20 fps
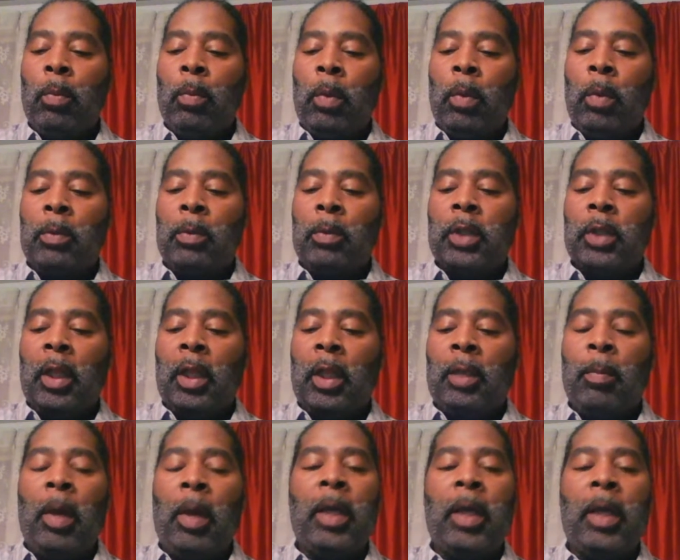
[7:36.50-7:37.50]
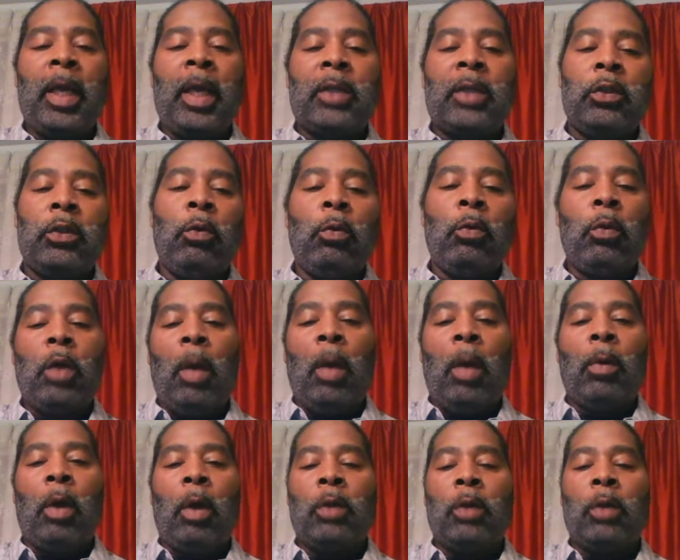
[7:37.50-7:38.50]
What I would tell anybody that's new
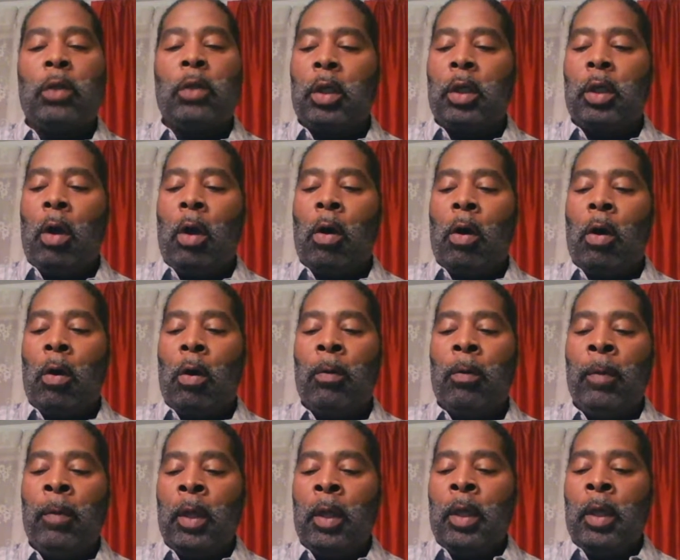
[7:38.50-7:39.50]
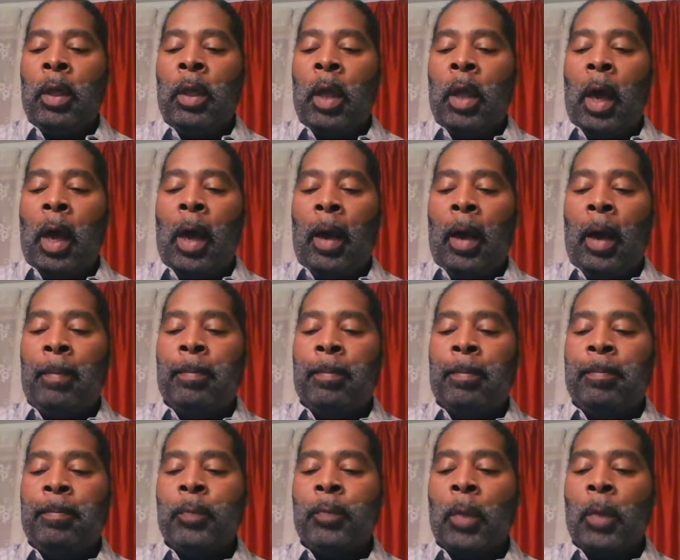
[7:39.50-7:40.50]
coming onto the call,
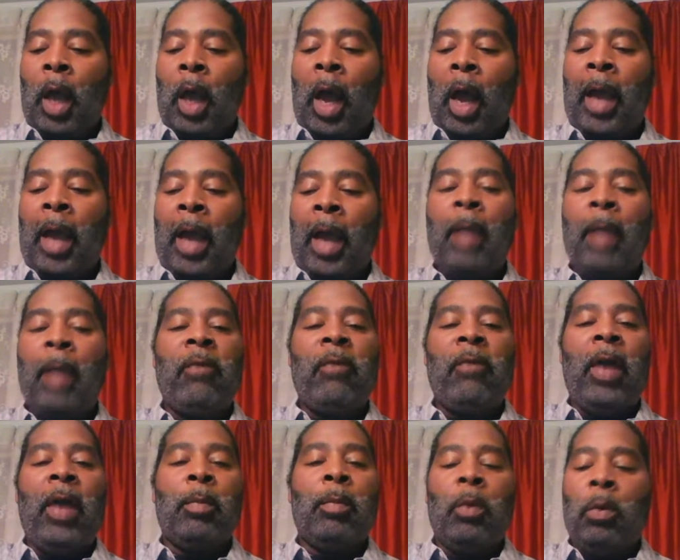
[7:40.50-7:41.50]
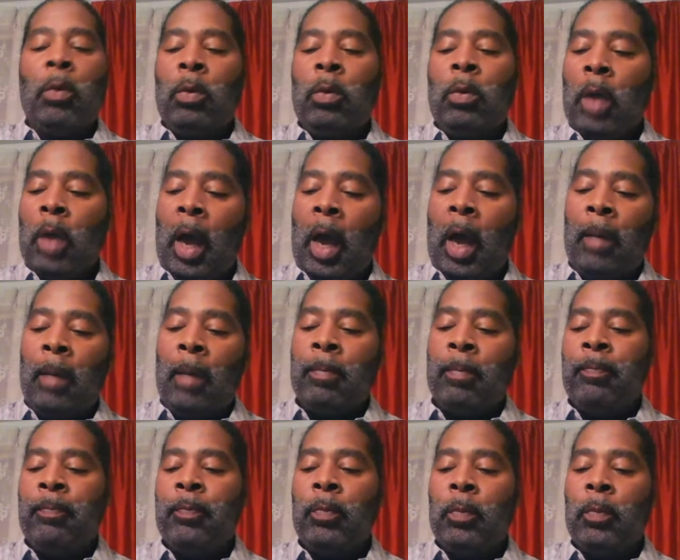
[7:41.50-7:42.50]
I am available.
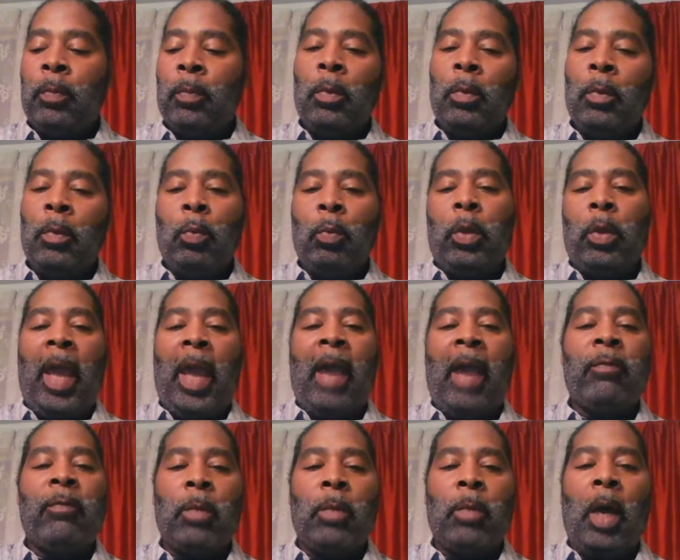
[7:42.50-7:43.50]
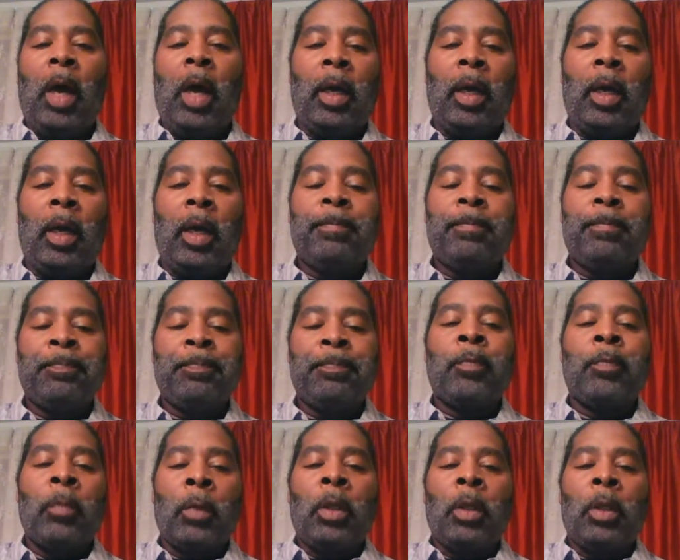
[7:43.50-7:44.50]
We have
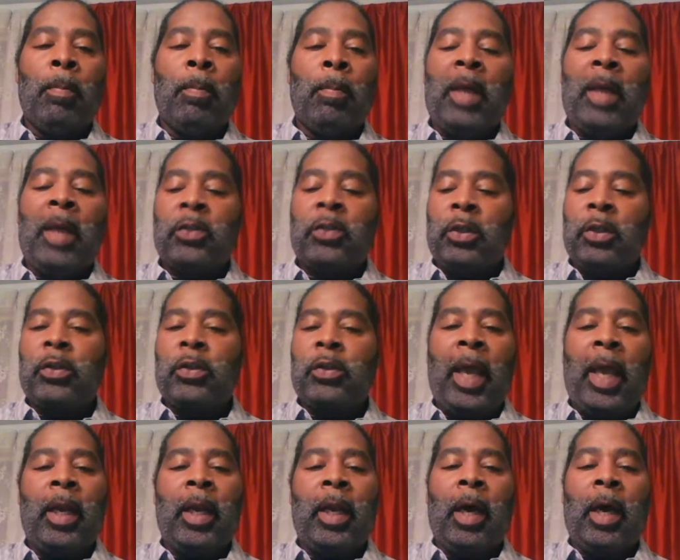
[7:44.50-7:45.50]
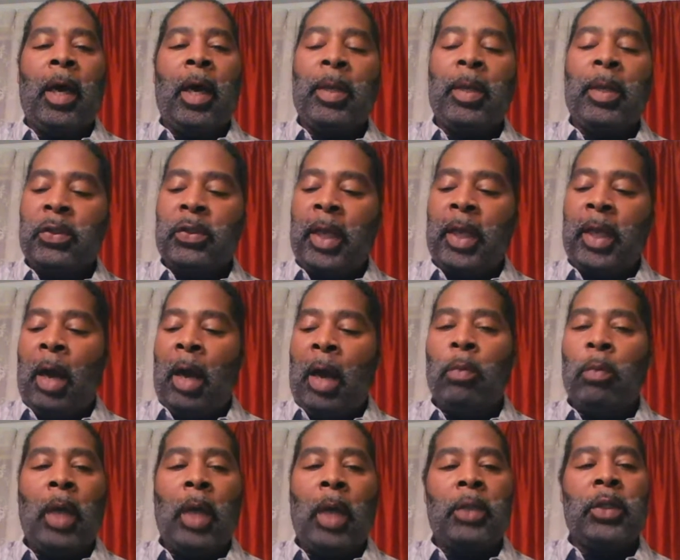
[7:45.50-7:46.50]
messages that have been sent
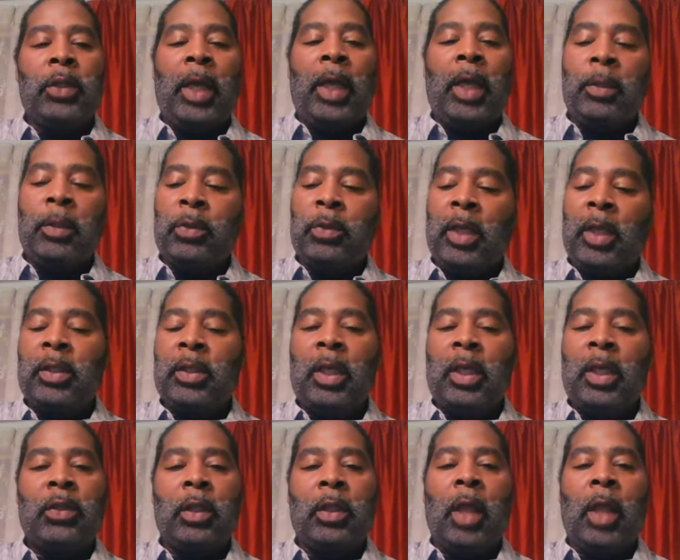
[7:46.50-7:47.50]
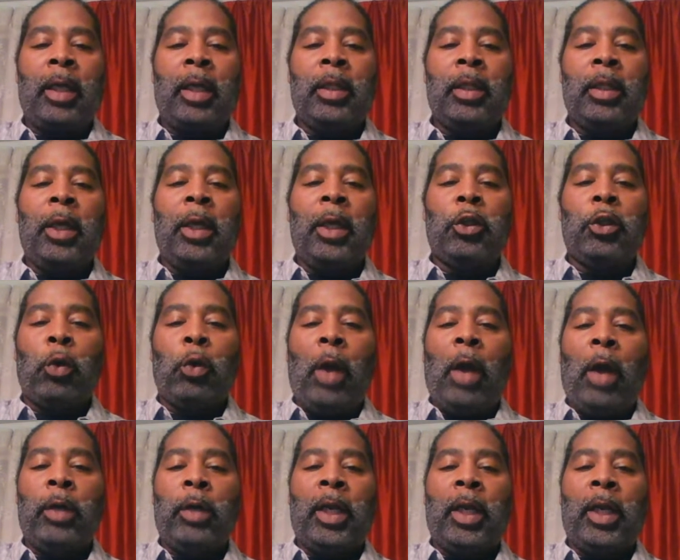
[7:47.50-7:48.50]
out. Jay sends us a lot of
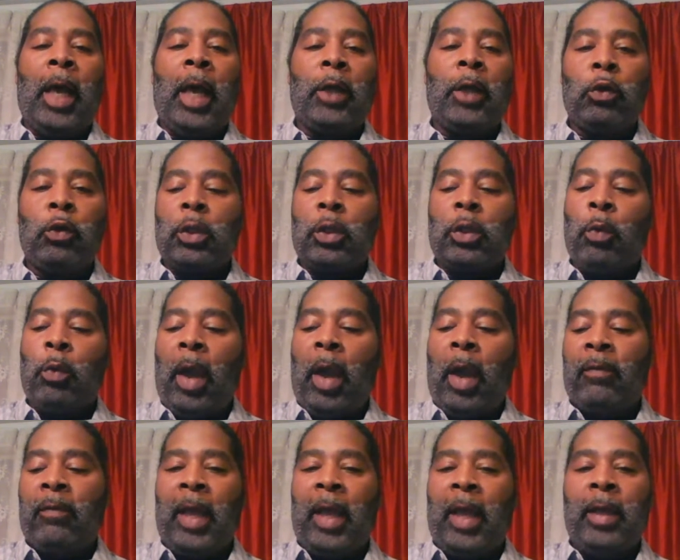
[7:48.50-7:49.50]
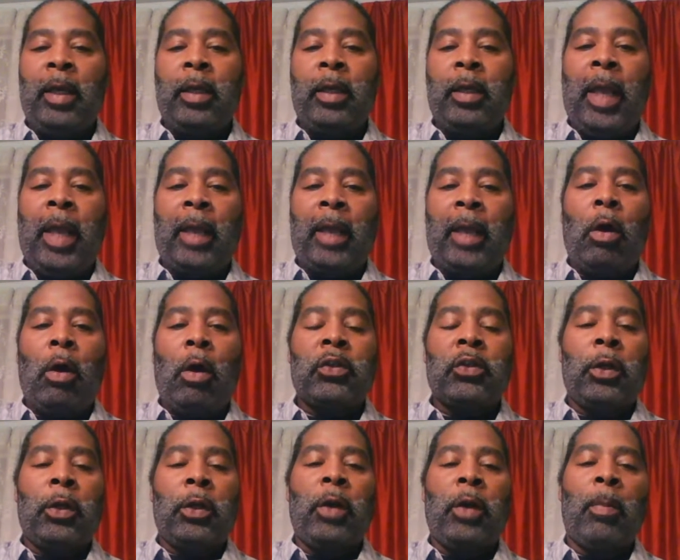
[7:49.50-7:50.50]
literature out, and I usually will have that
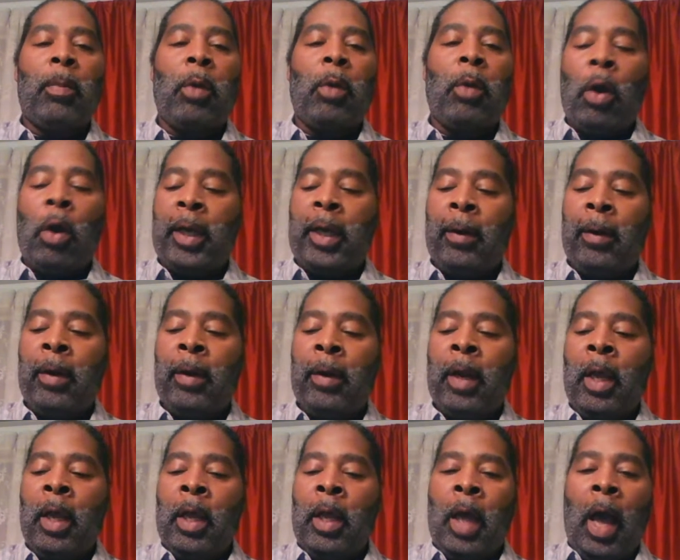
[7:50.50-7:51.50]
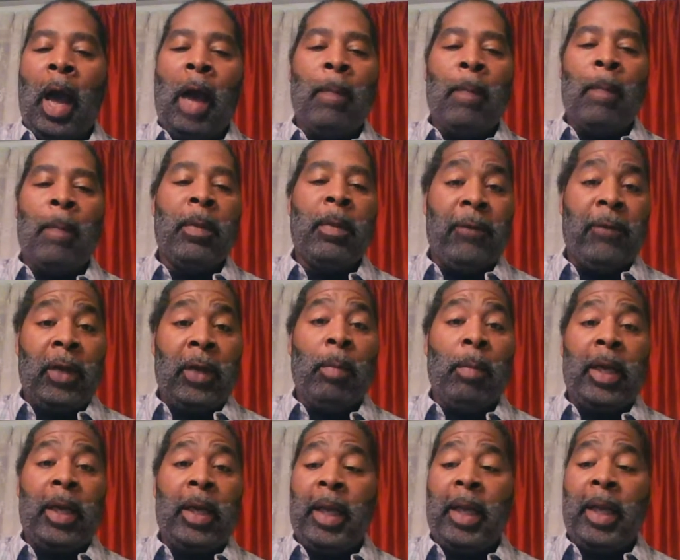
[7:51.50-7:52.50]
call center number on there. If
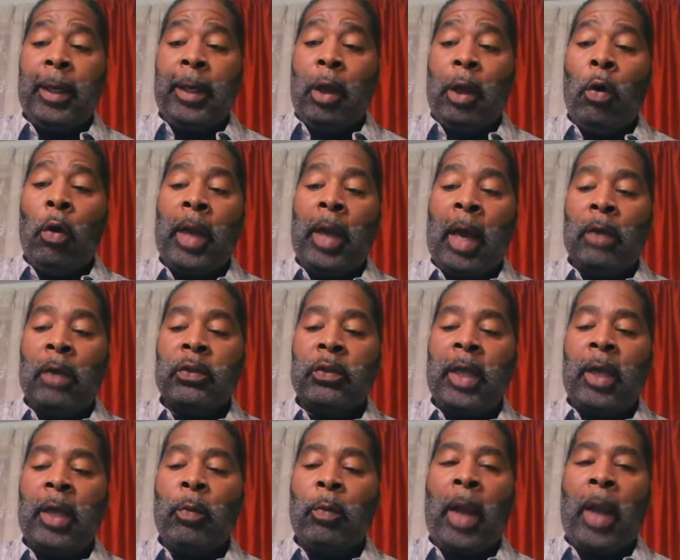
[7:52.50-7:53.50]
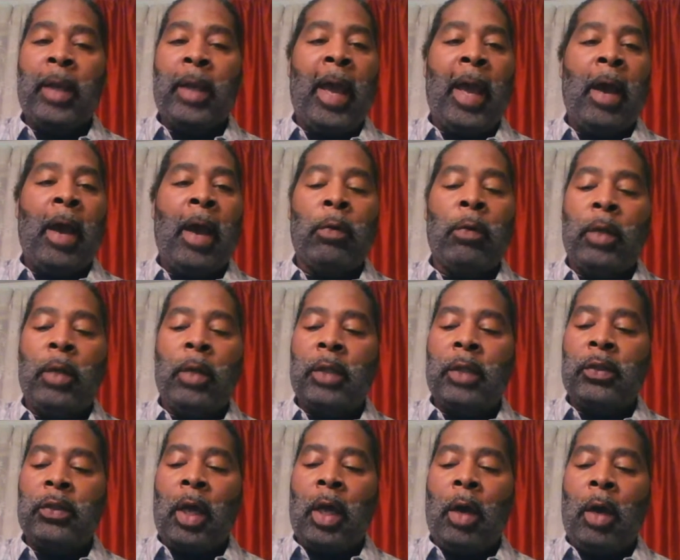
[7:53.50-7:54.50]
anybody didn't know it, I'll say it right now.
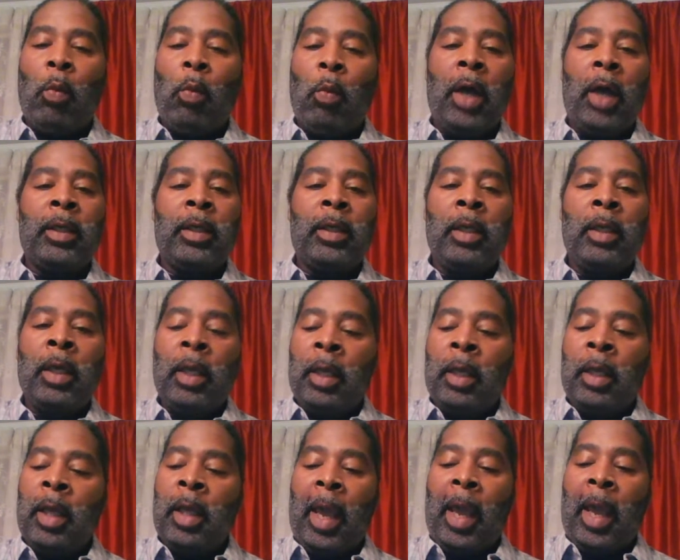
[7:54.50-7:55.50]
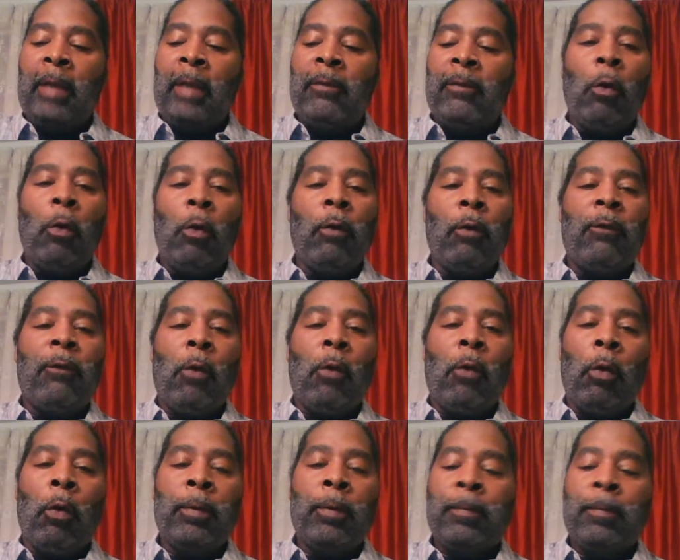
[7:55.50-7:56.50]
It's
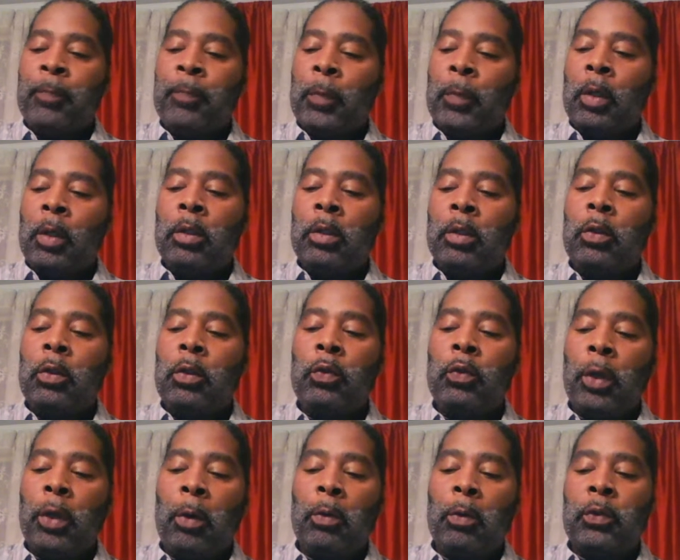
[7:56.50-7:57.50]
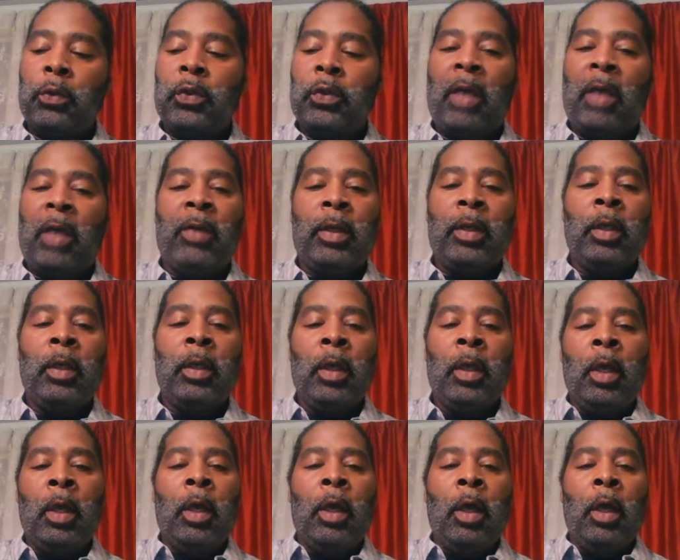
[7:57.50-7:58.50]

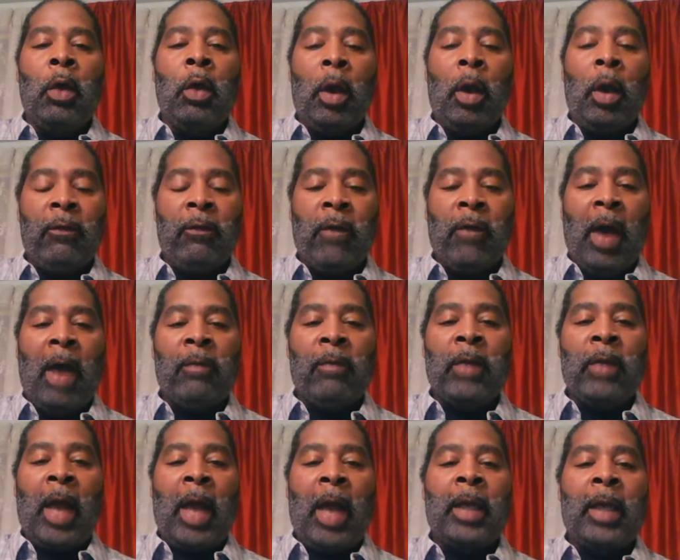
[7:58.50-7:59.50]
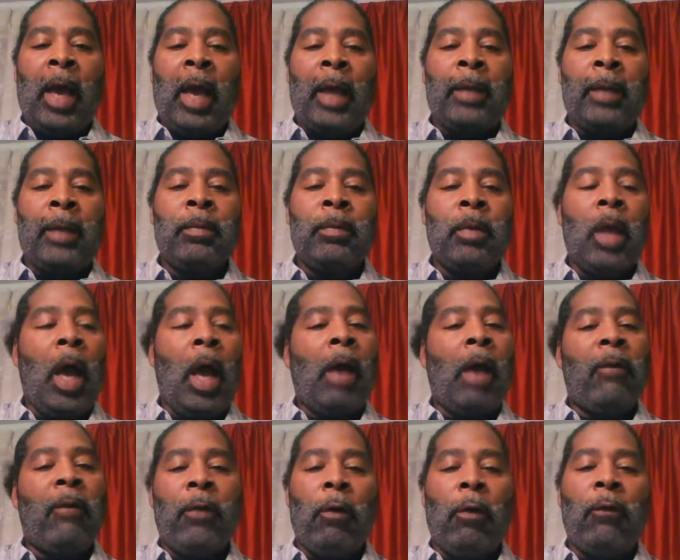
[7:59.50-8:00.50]
1-844-207-1599.
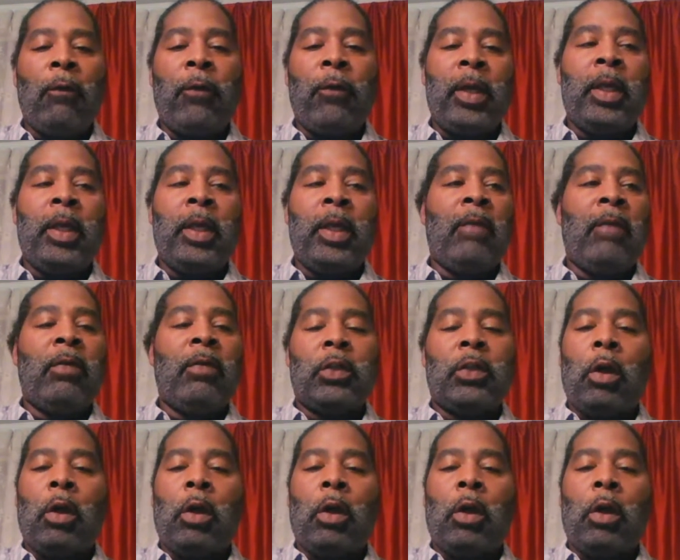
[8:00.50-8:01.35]
Feel free to give us